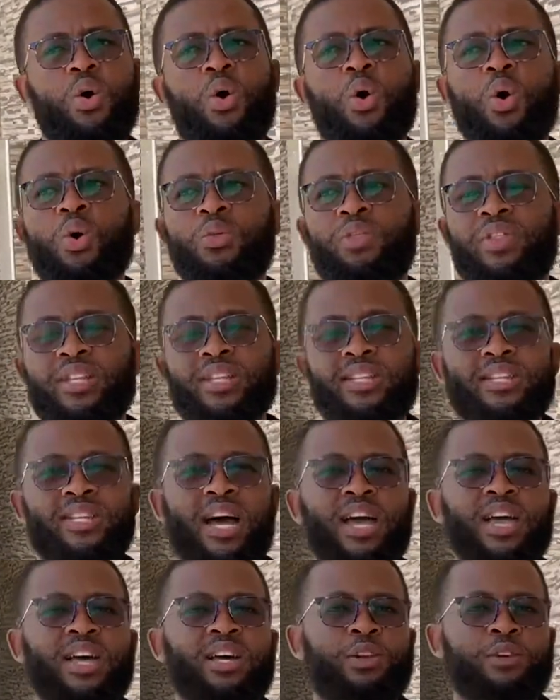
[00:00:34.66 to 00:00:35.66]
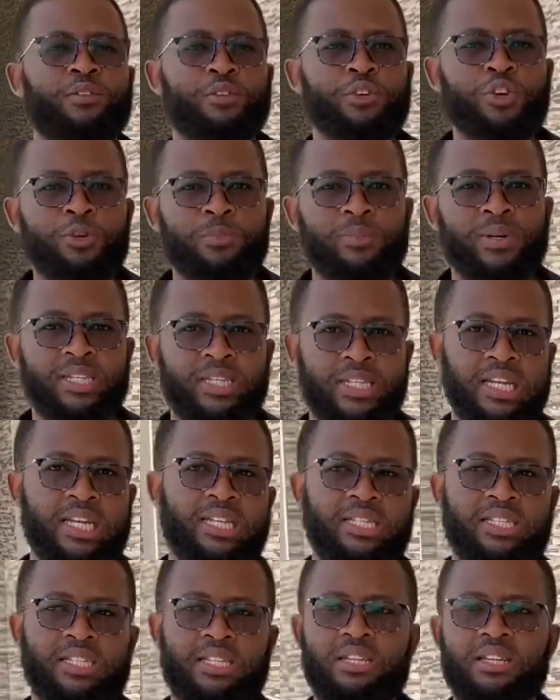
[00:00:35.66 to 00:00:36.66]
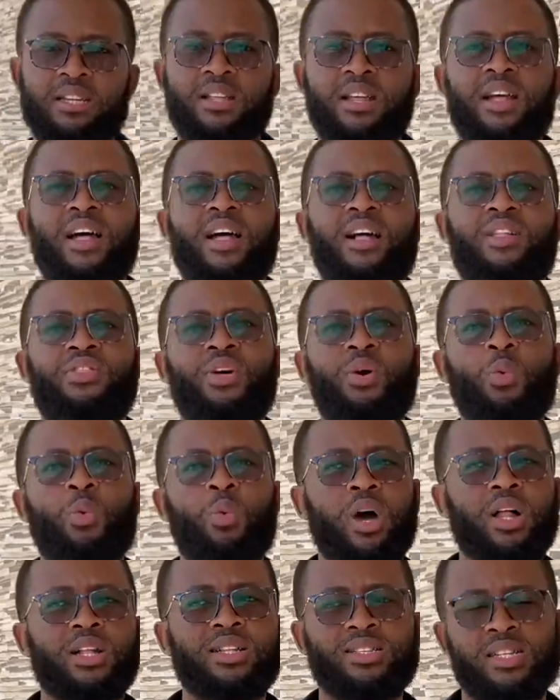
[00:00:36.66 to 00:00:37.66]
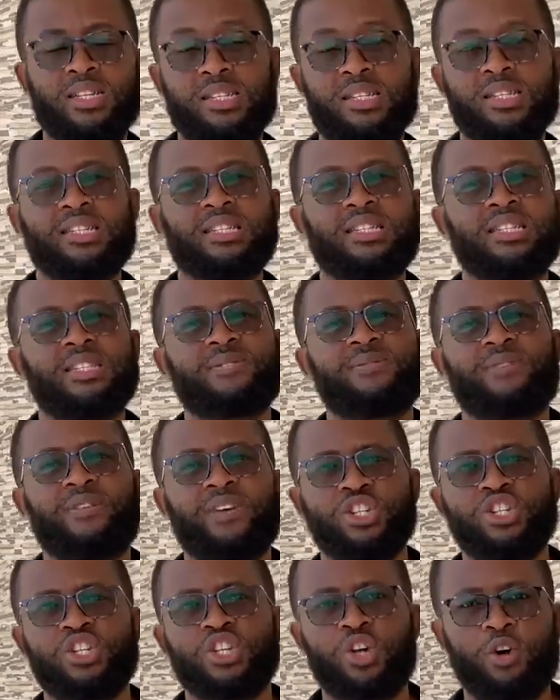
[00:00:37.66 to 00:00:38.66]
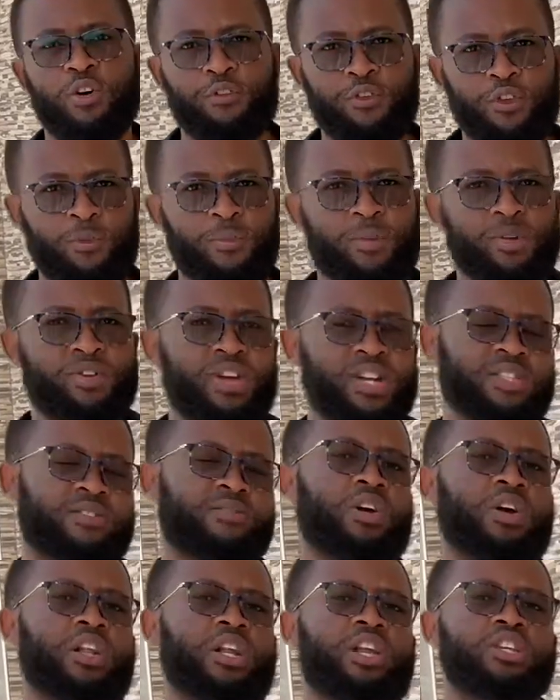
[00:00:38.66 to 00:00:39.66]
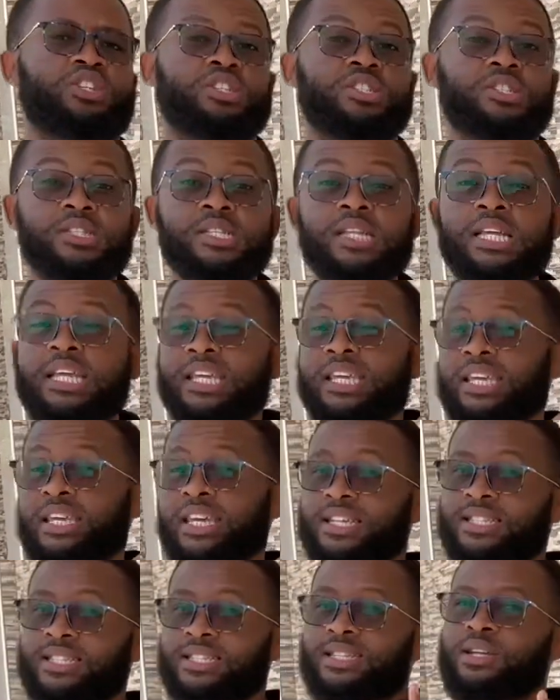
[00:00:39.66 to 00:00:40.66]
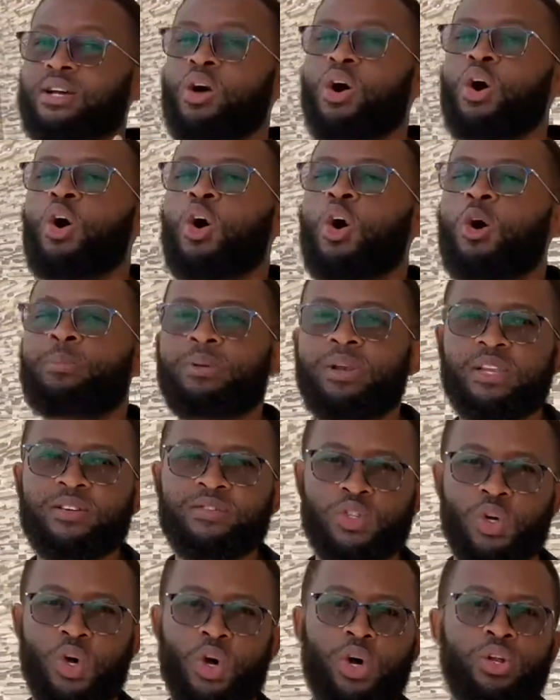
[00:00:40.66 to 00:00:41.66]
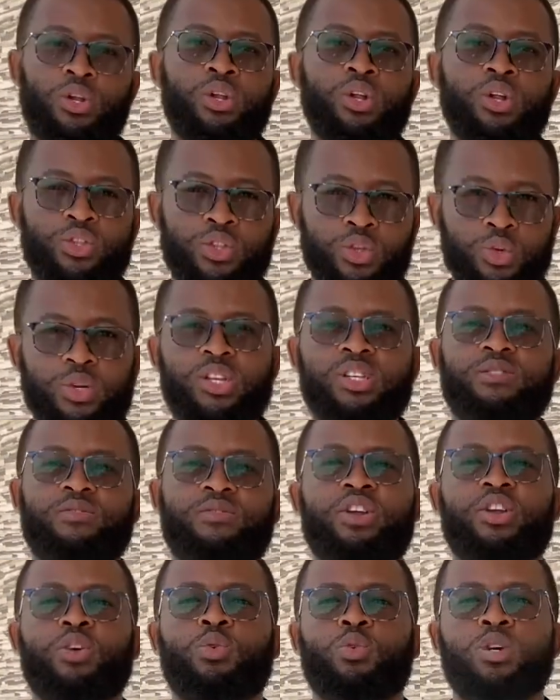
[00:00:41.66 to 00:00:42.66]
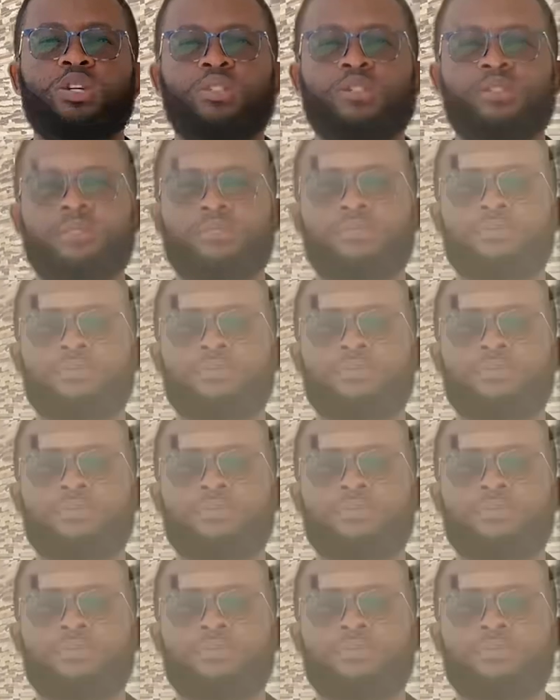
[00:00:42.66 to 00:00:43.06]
or the denial of human dignity, the world has seen its fair share of human rights violations. Yet, hope lives on through his very words.